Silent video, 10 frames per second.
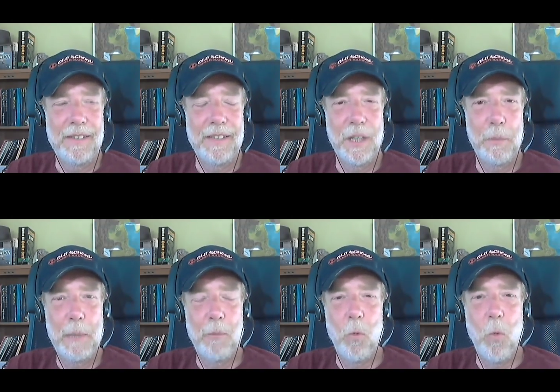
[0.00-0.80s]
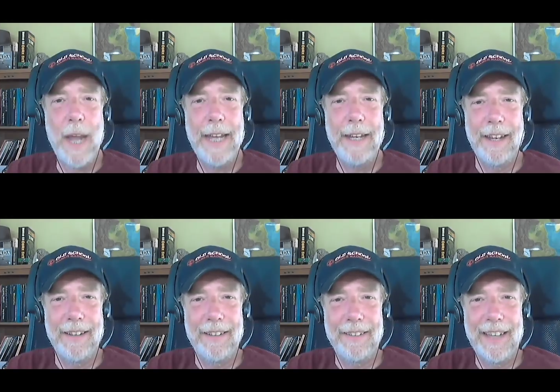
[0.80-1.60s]
you know people waiting
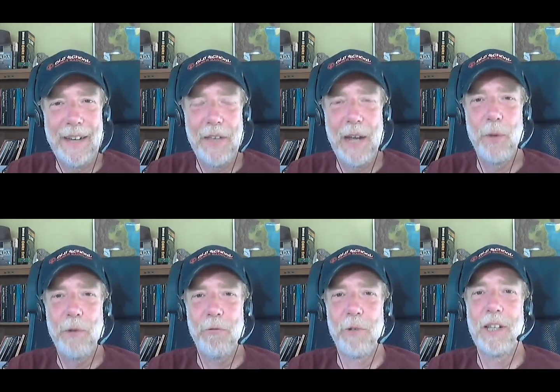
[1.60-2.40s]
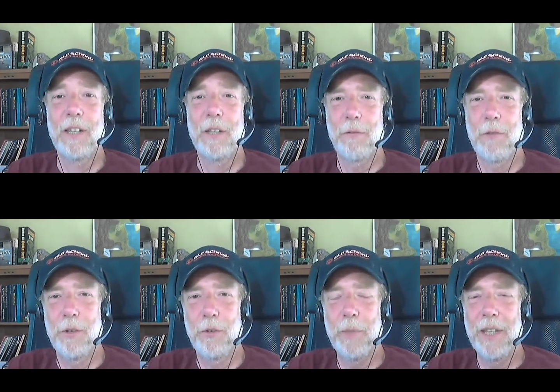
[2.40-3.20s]
that that one really
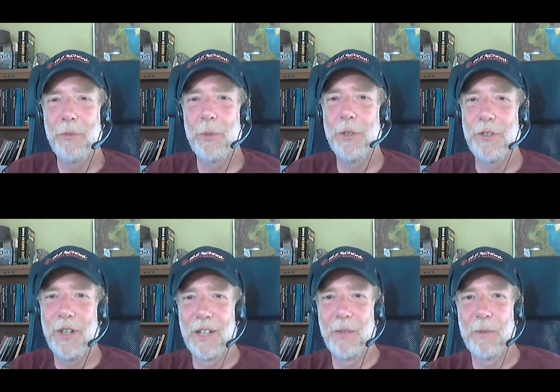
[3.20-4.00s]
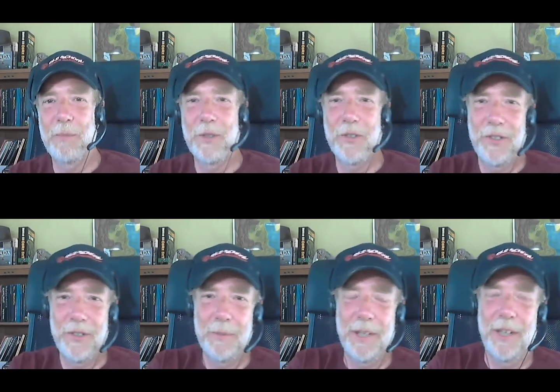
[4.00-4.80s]
throws me is when you're talking to one person and
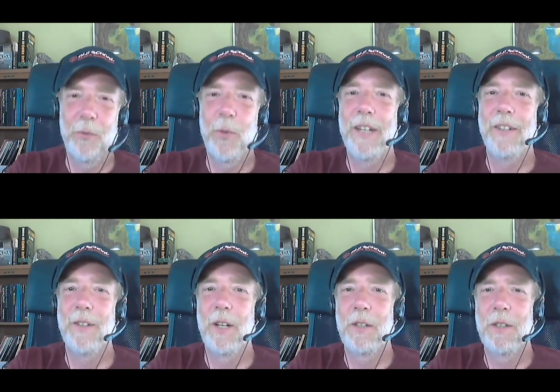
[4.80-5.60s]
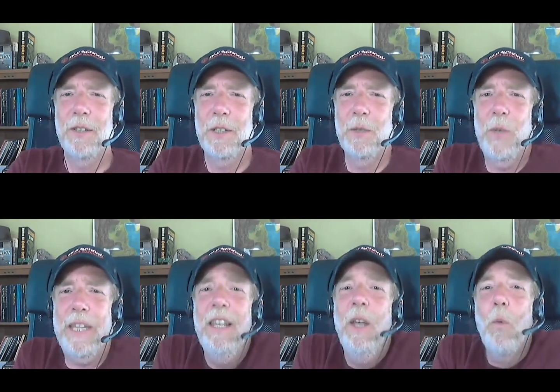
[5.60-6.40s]
there's somebody else waiting to talk to you. You go, what
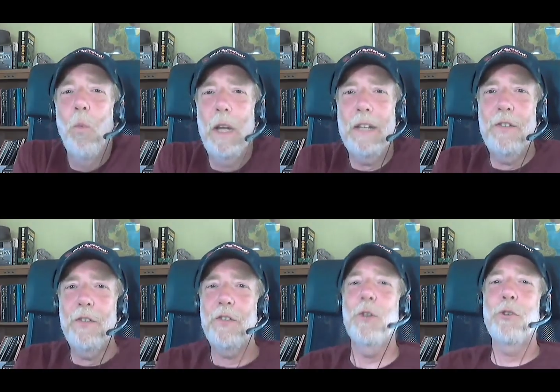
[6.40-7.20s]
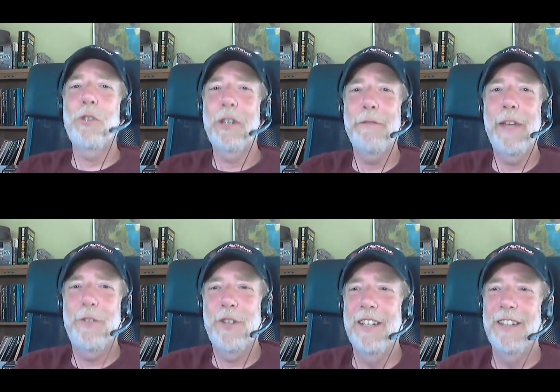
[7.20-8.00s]
what is the social
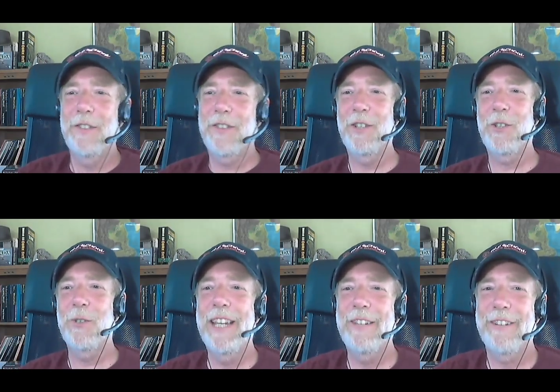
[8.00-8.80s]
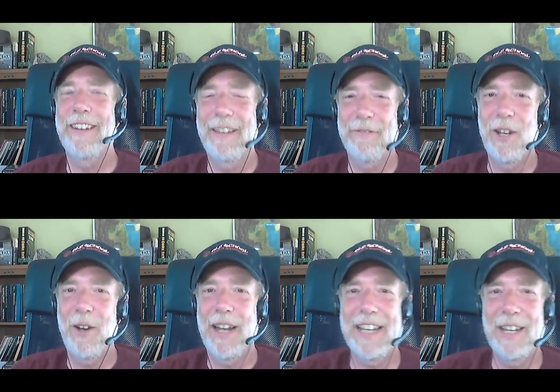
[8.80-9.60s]
convention in this situation? I have
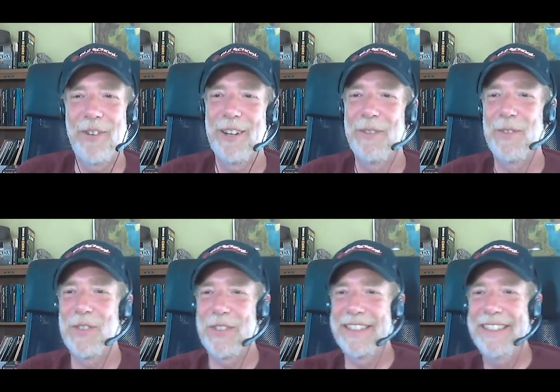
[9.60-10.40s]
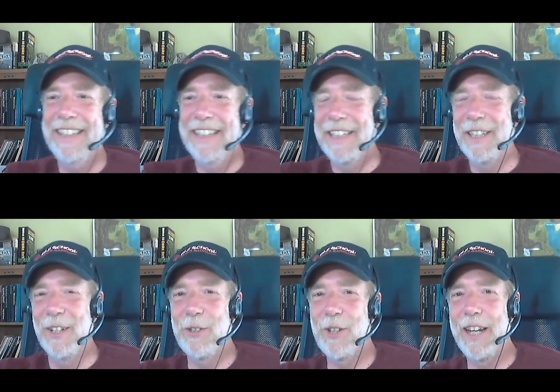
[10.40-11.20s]
no idea whether I'm supposed to, you
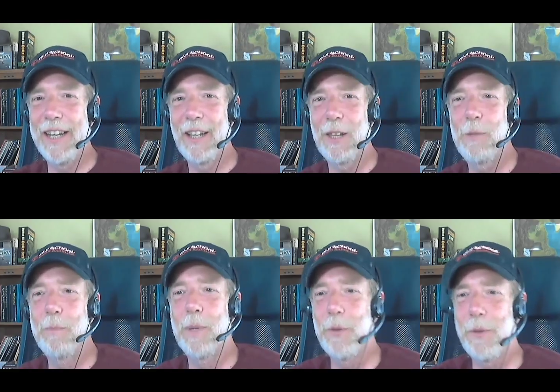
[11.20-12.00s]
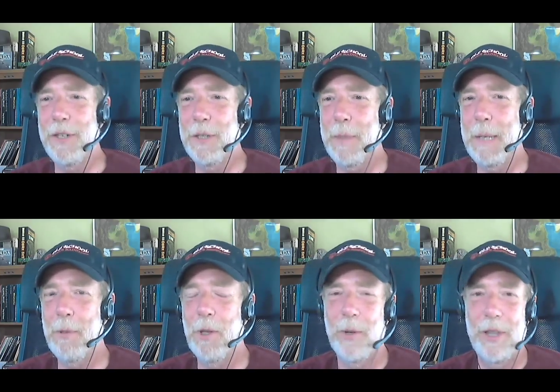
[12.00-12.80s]
know, try and include both of these
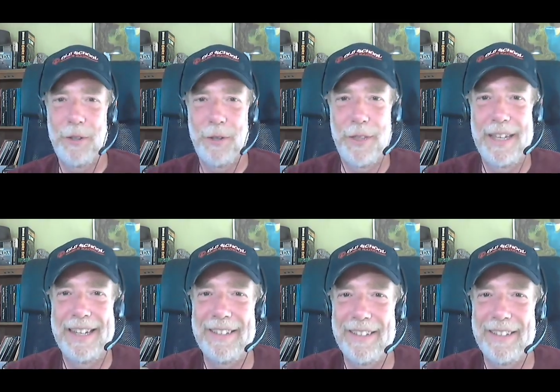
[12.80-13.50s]
people or whether the thing yeah. is